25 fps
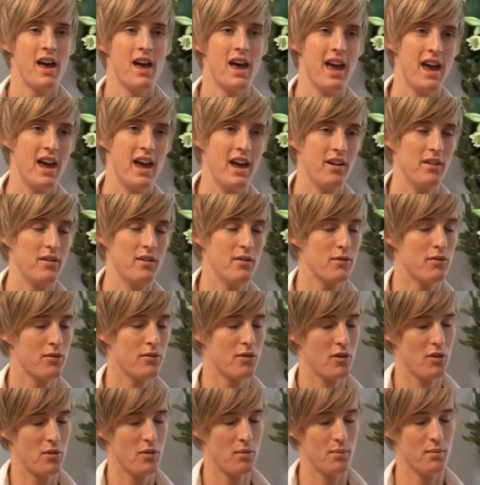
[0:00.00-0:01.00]
And
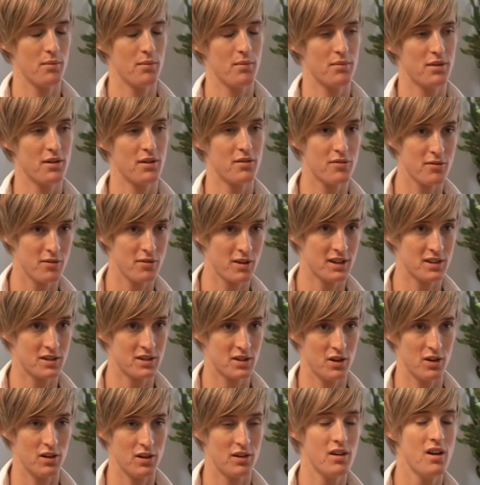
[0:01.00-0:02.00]
from the front
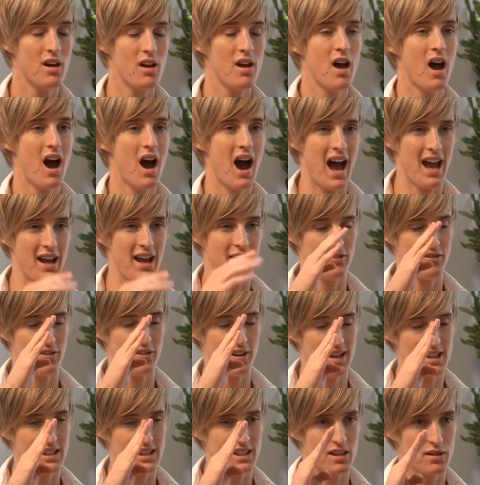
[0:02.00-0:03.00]
on, it
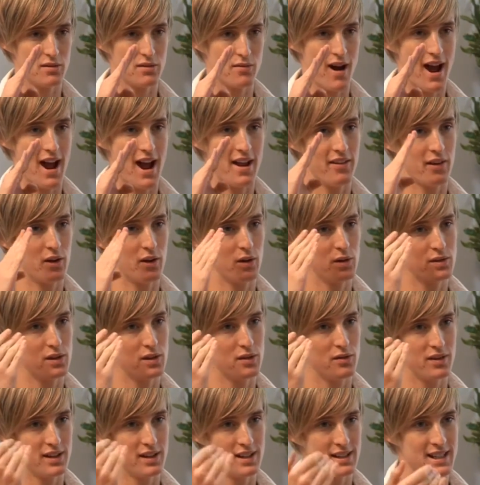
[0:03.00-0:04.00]
veers to the right and then also
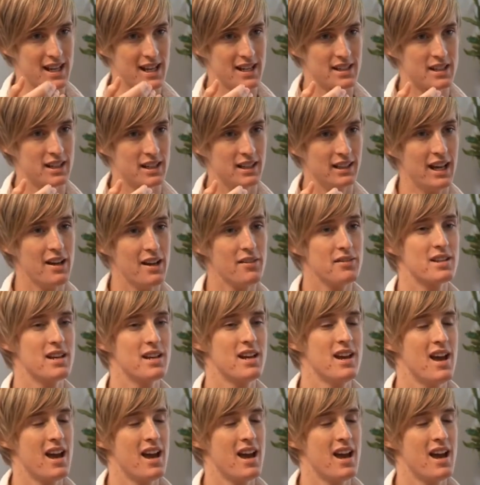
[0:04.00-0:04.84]
veers down to the left.